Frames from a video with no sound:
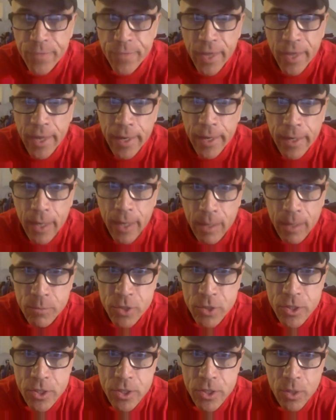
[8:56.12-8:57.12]
and I'm
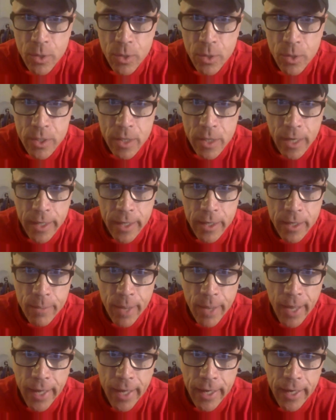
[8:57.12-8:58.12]
just so excited
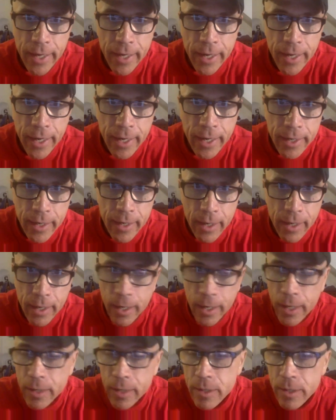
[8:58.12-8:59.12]
by it, and
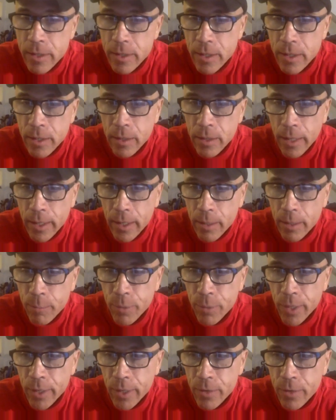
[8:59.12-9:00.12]
to see like
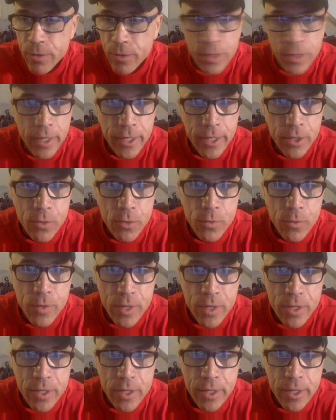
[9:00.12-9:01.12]
players like you
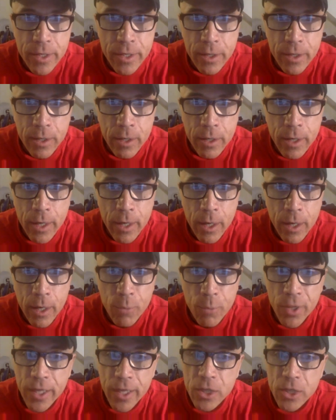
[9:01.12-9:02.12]
this year
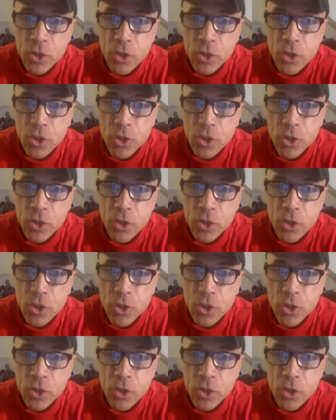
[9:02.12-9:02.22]
play